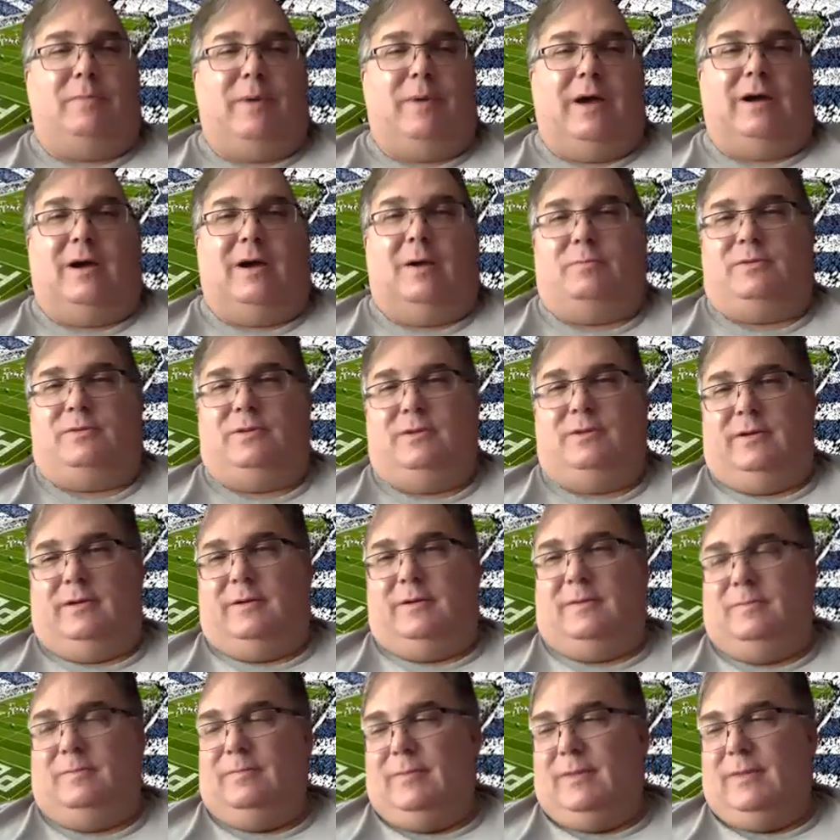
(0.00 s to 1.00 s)
back up to you
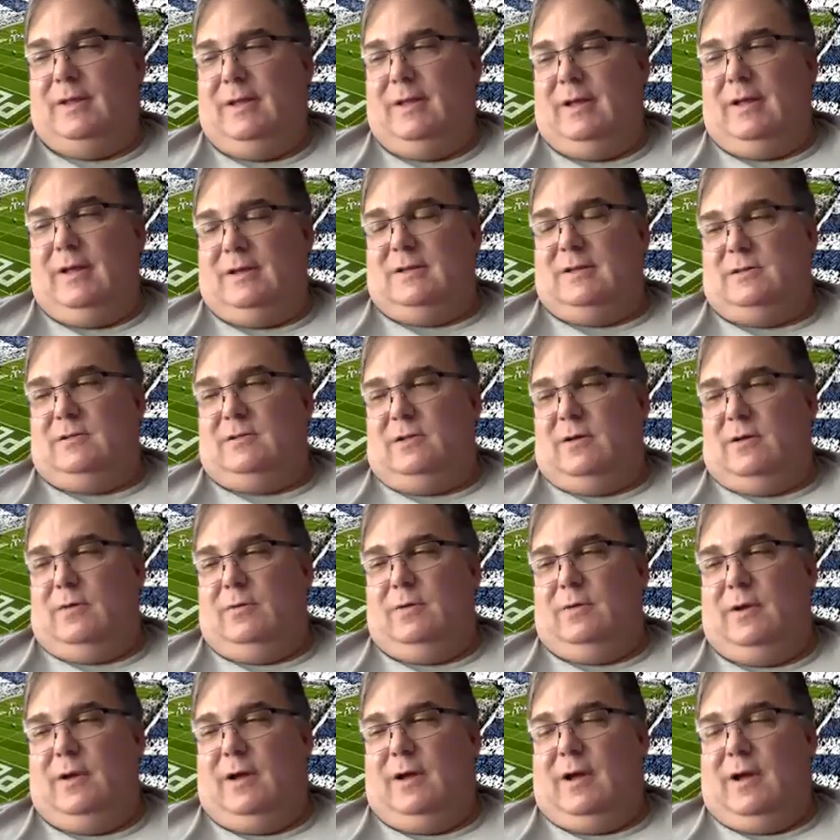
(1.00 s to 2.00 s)
so
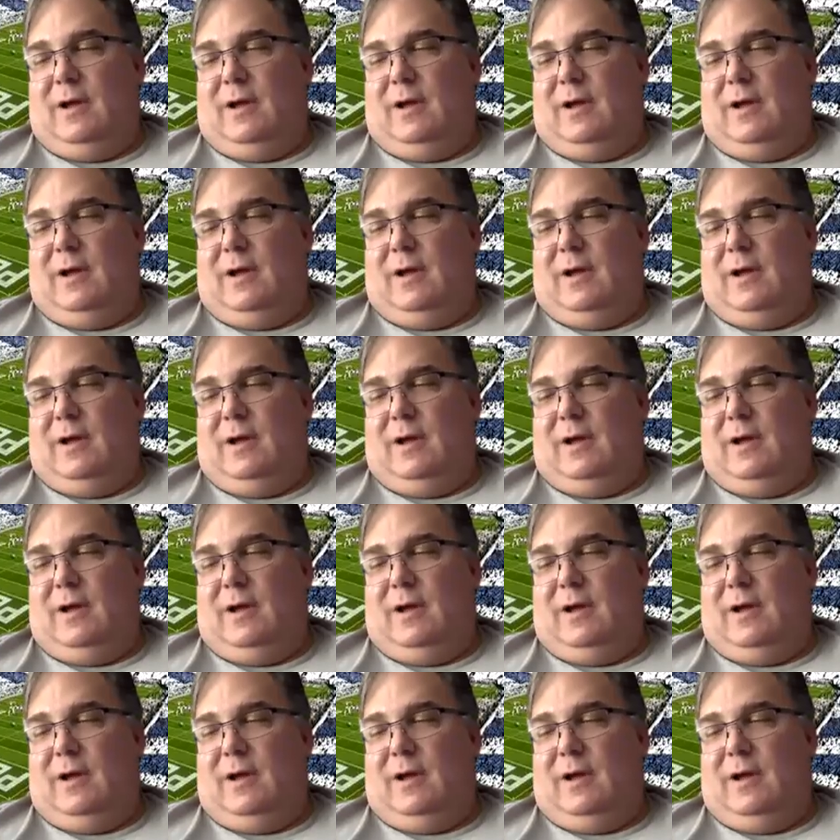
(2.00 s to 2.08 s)
no,